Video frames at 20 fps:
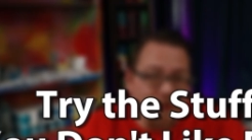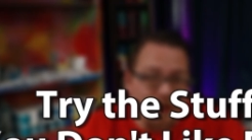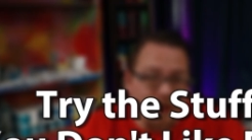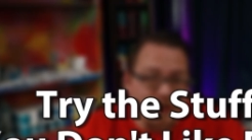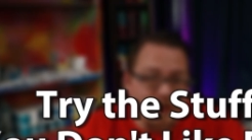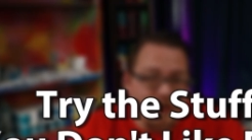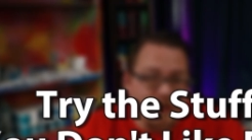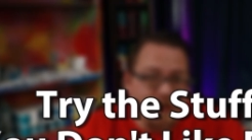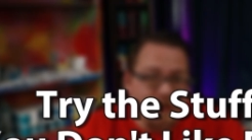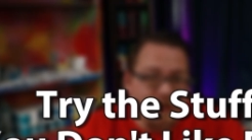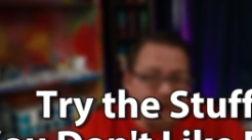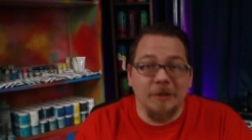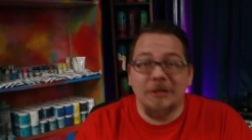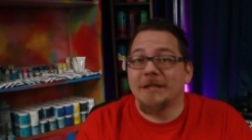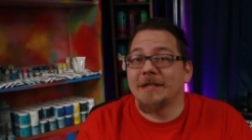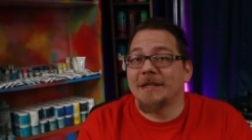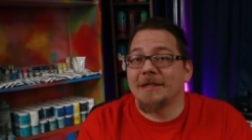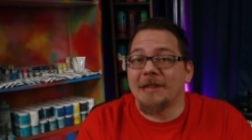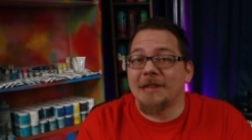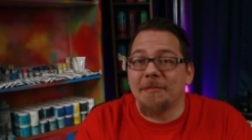first, which
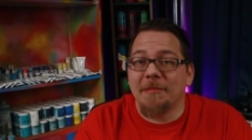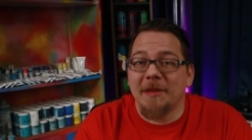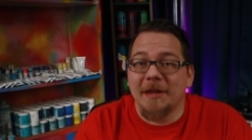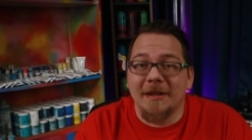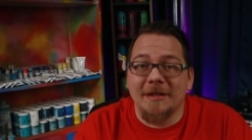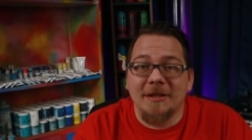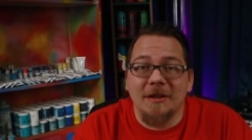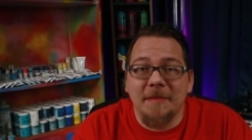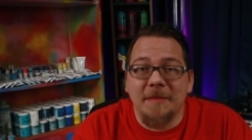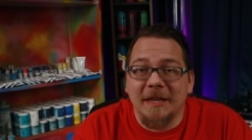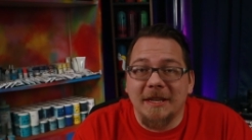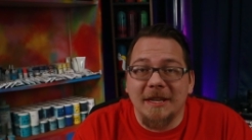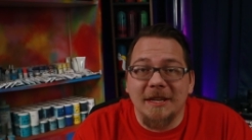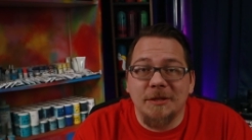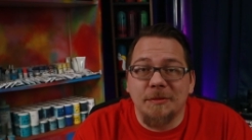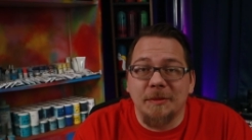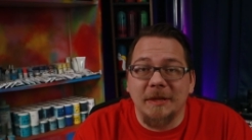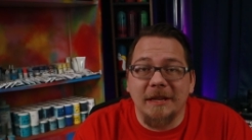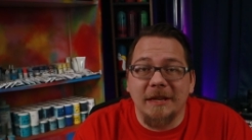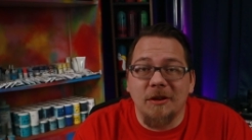is the same thing I tell my
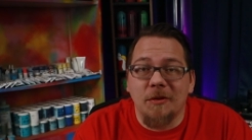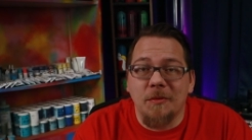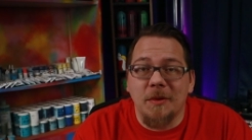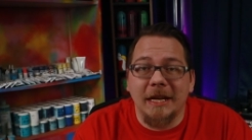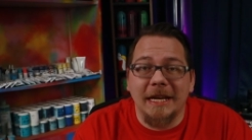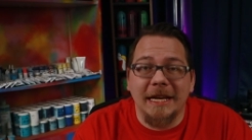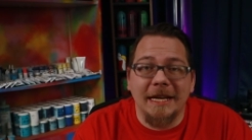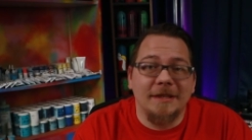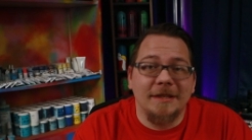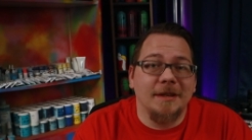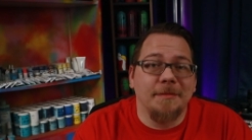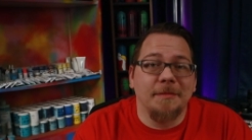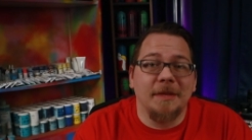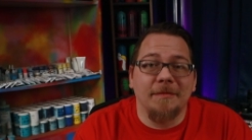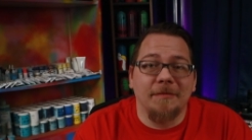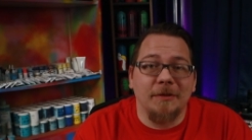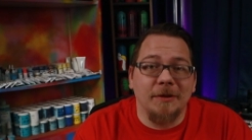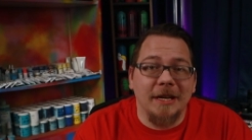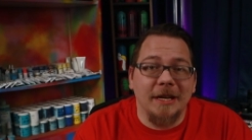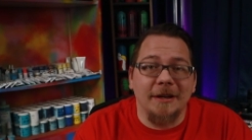kids when they don't want to eat
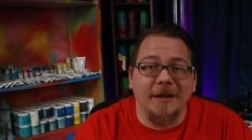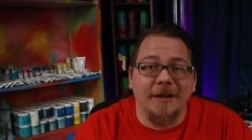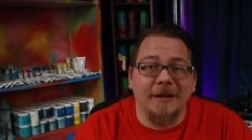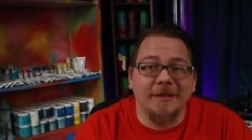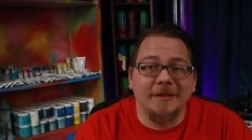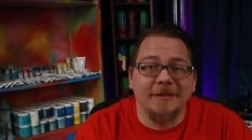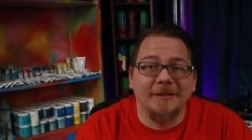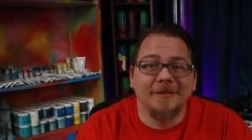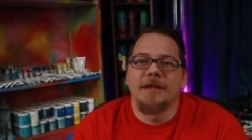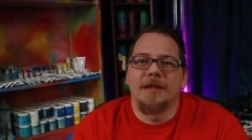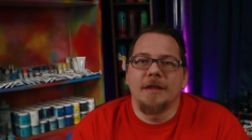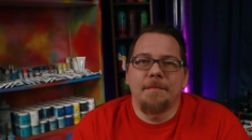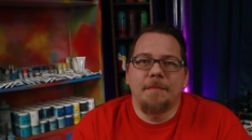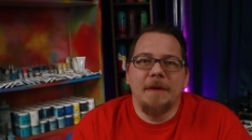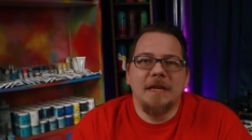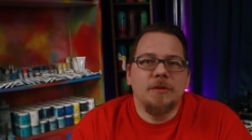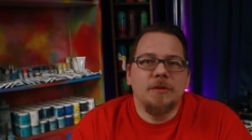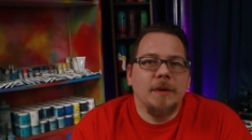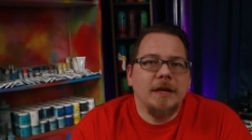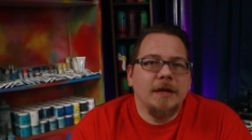something for dinner. The
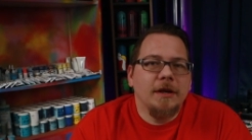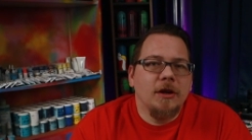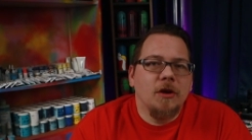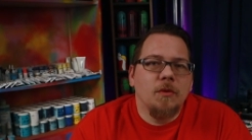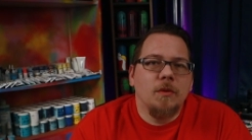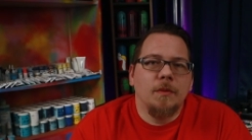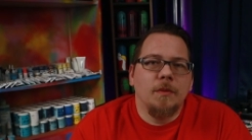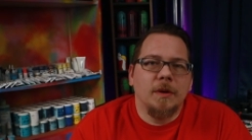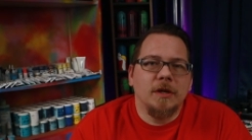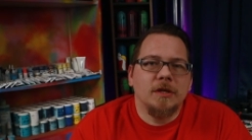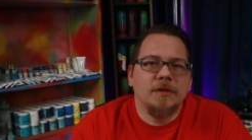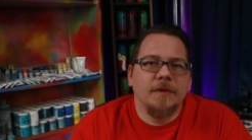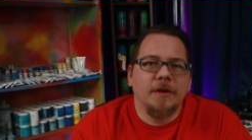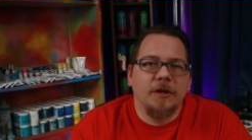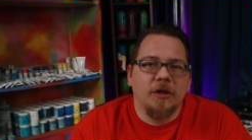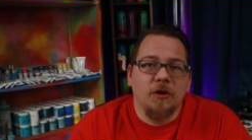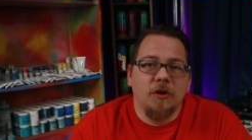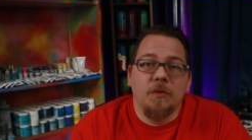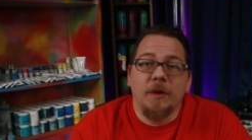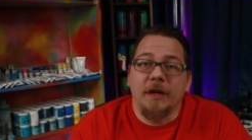best way to know what works for
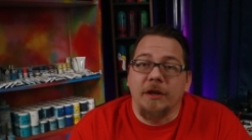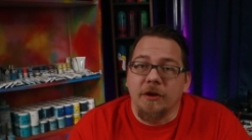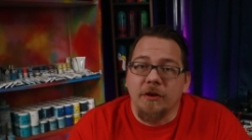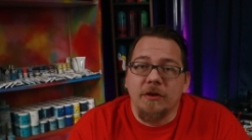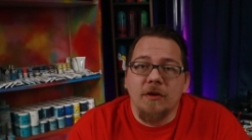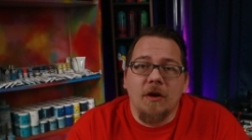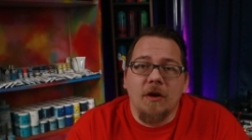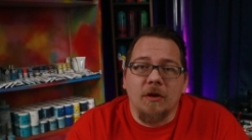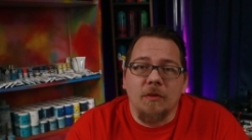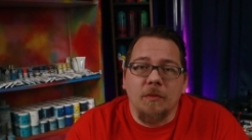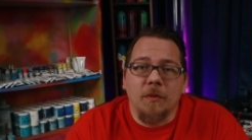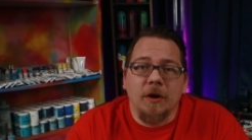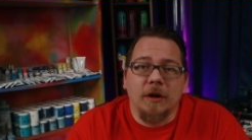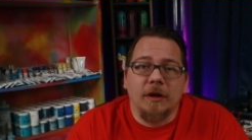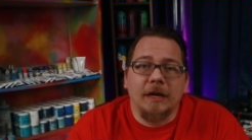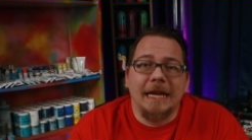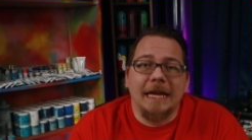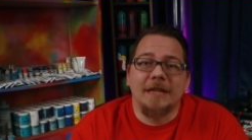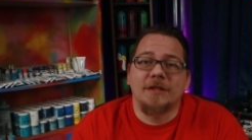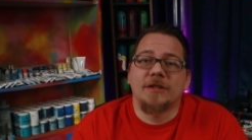you and your
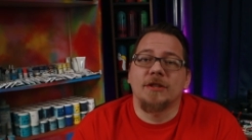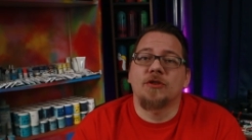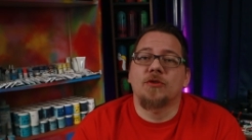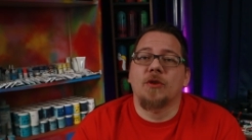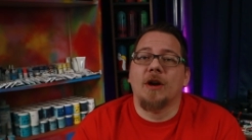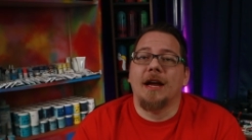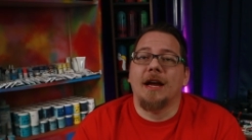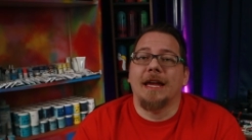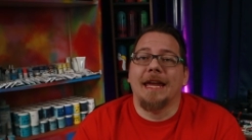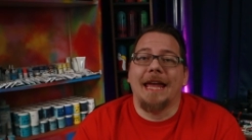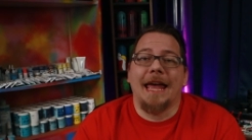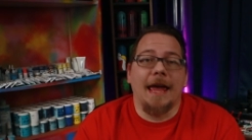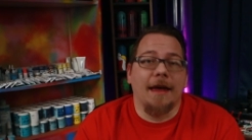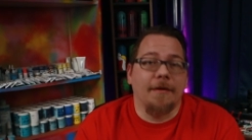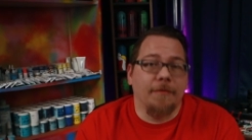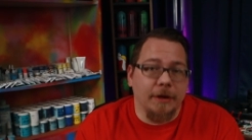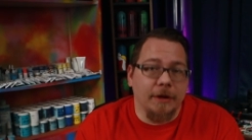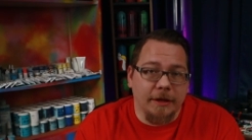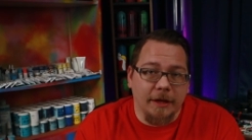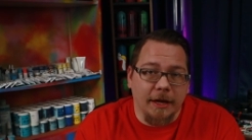artwork is to try
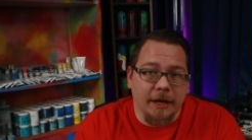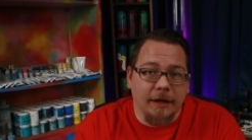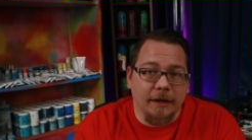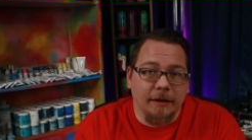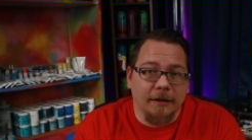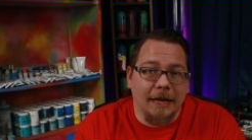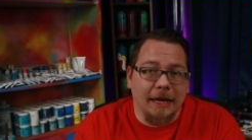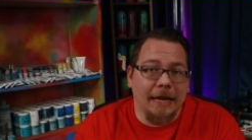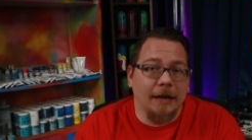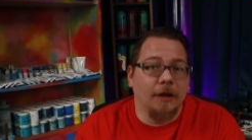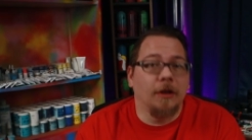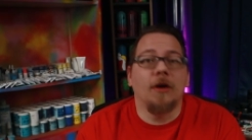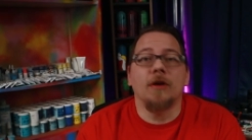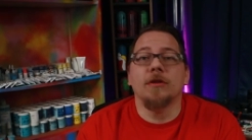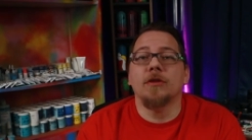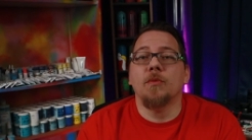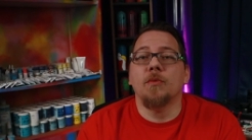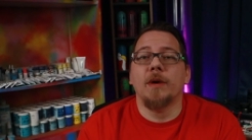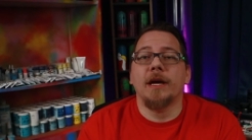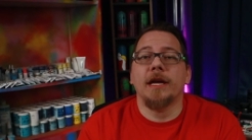everything. And
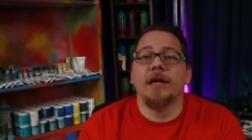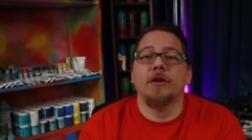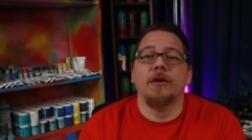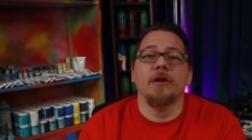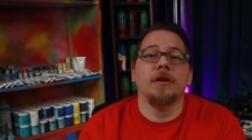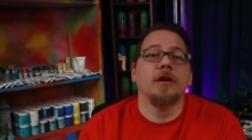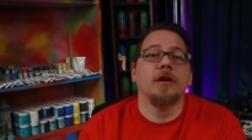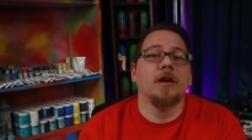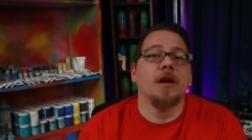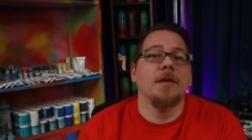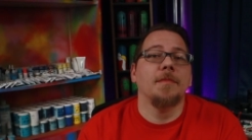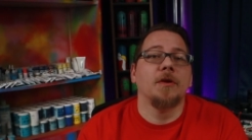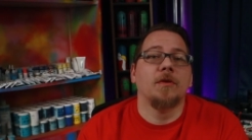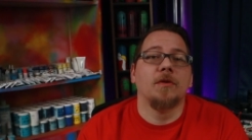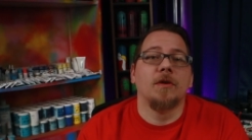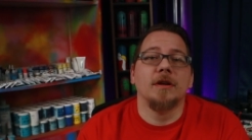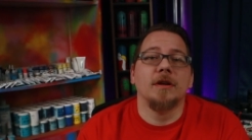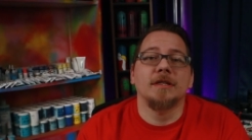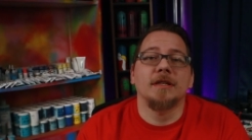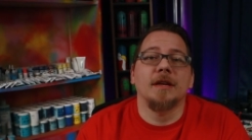along the way, you're going to come
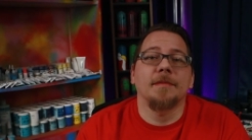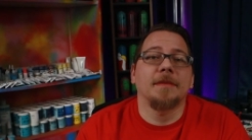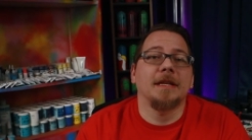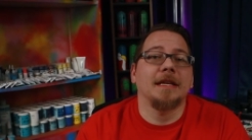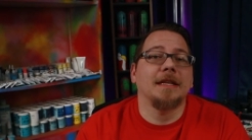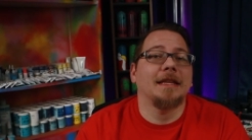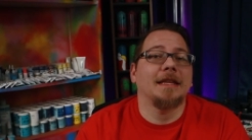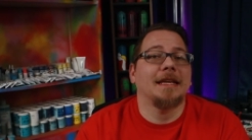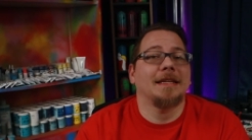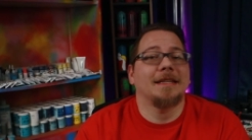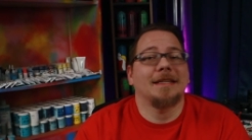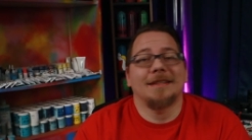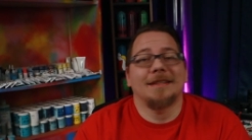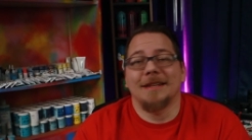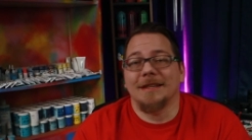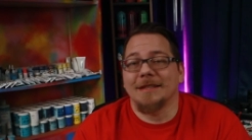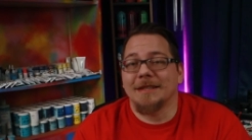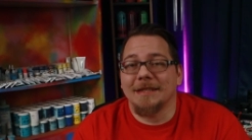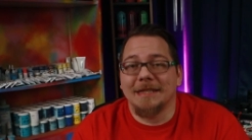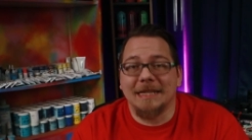across something that
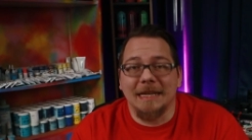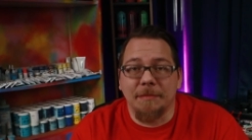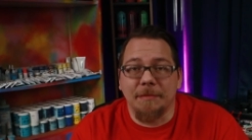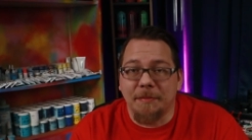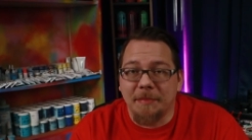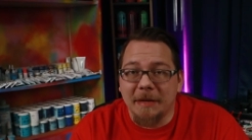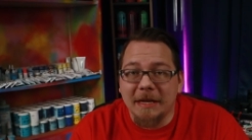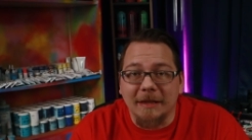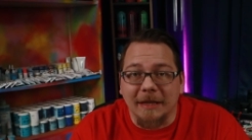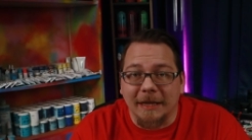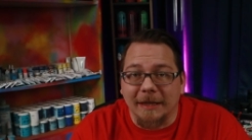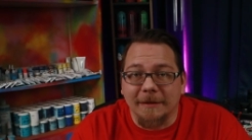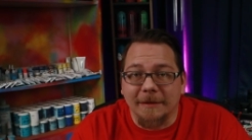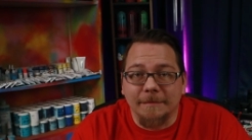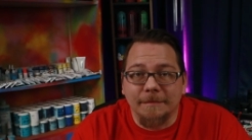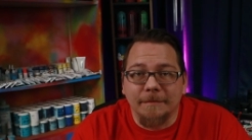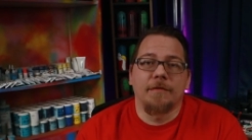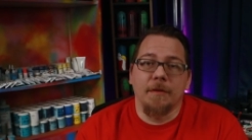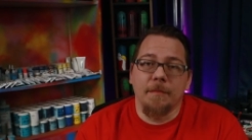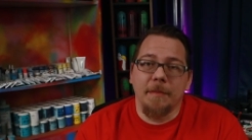doesn't seem appealing.
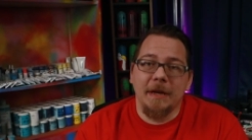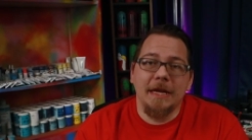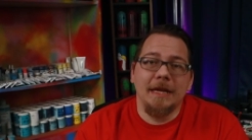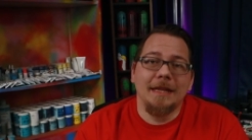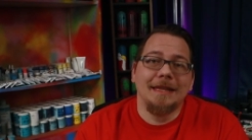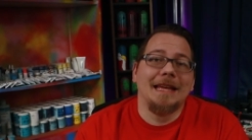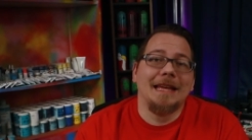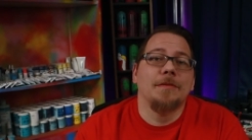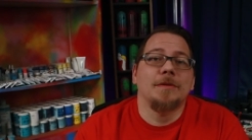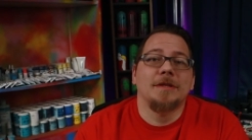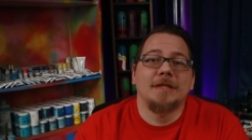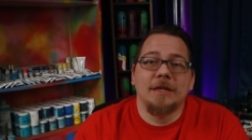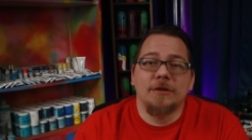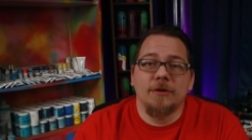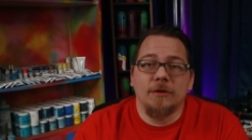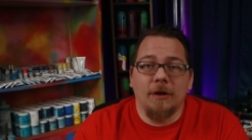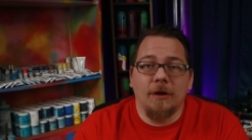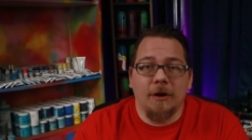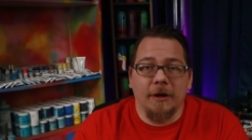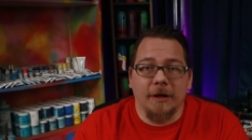For me, that was
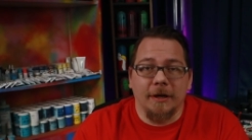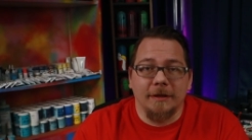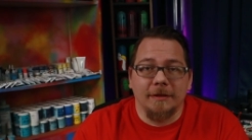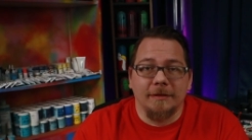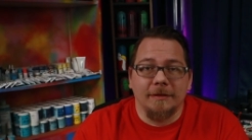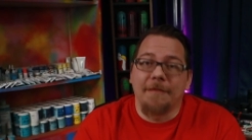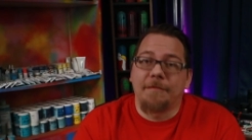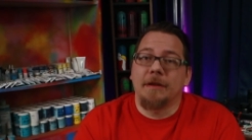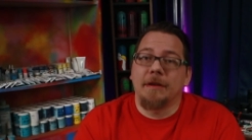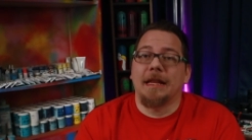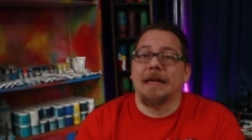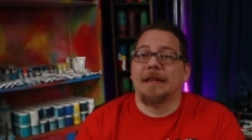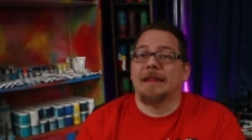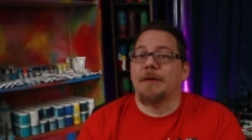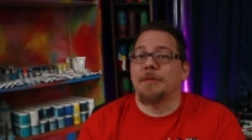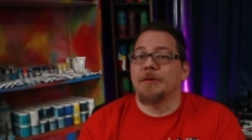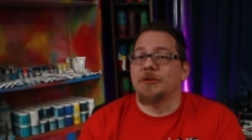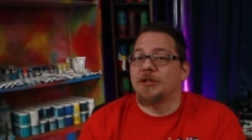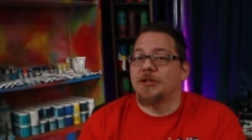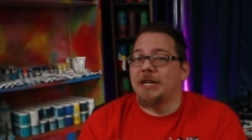digital art. I felt like
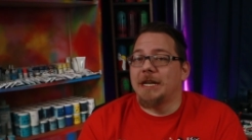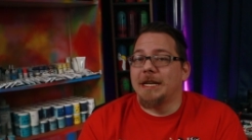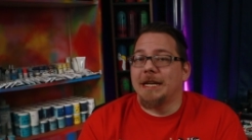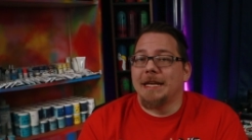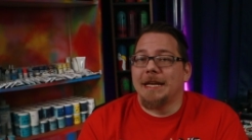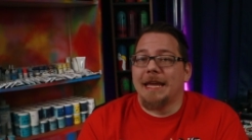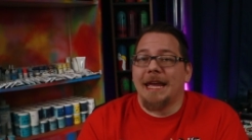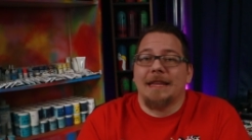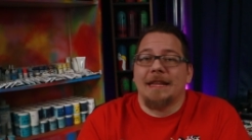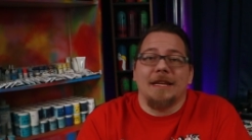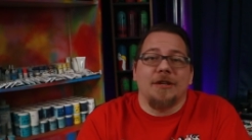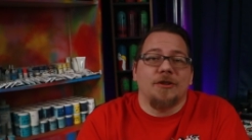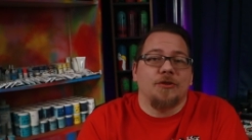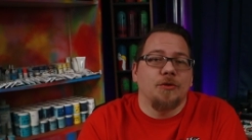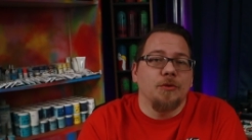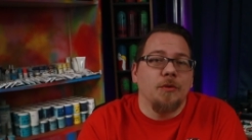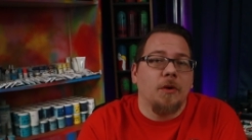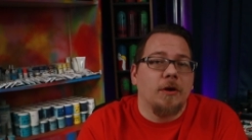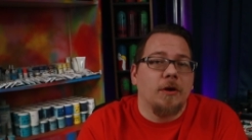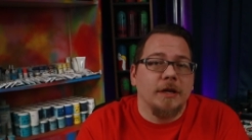that was cheating and that
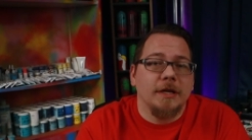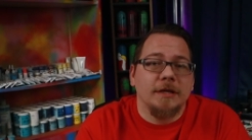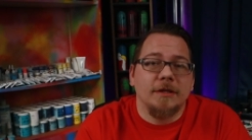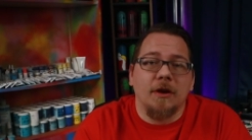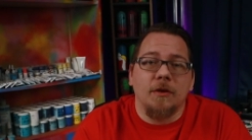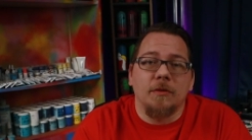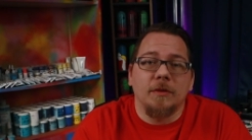true artists